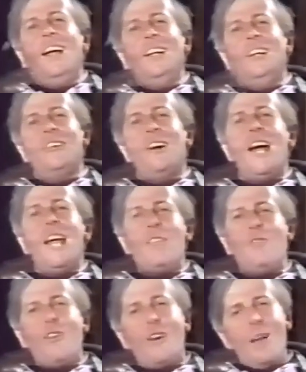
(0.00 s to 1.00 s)
under
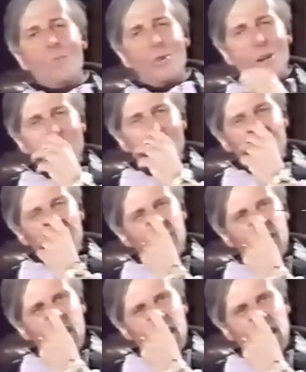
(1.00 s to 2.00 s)
A for Aboriginal
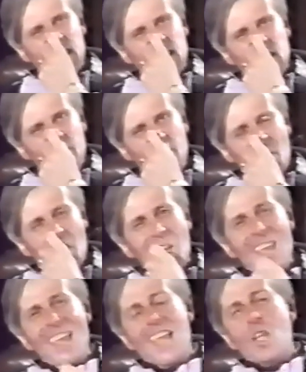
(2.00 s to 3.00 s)
Affairs.
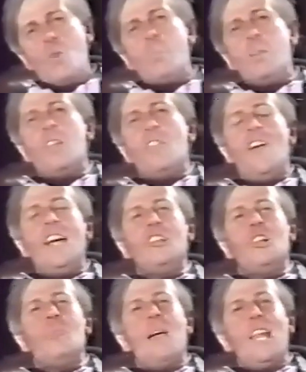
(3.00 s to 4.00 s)
The
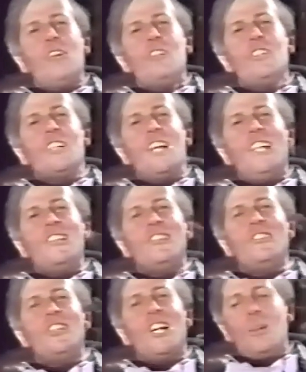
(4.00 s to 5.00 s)
fact of the matter is,
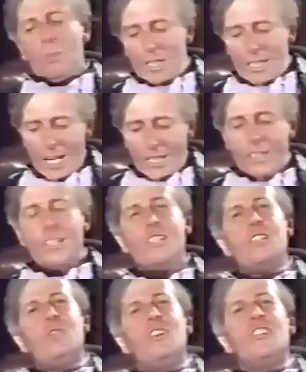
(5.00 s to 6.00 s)
ladies and gentlemen, that under
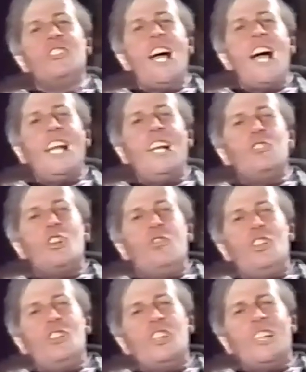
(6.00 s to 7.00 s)
this facade of
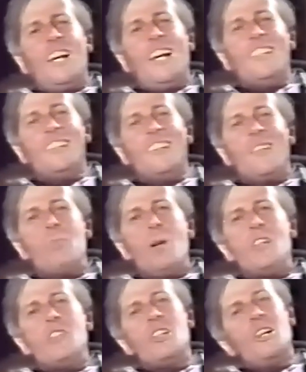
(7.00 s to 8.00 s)
sophistication, I'm
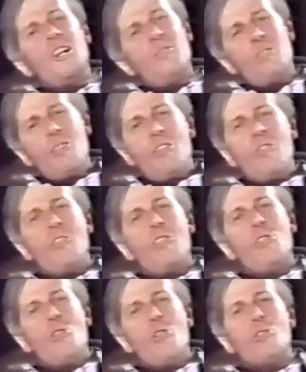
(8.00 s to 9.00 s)
basically a very,
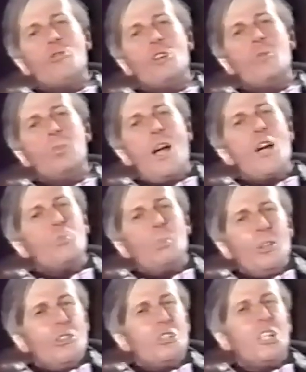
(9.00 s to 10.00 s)
very ordinary bloke.
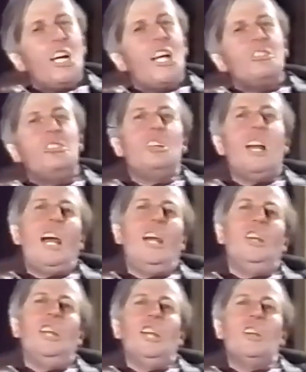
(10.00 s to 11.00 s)
But as the
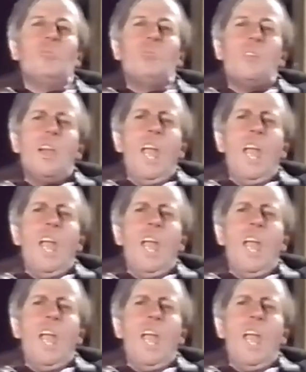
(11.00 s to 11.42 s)
custodian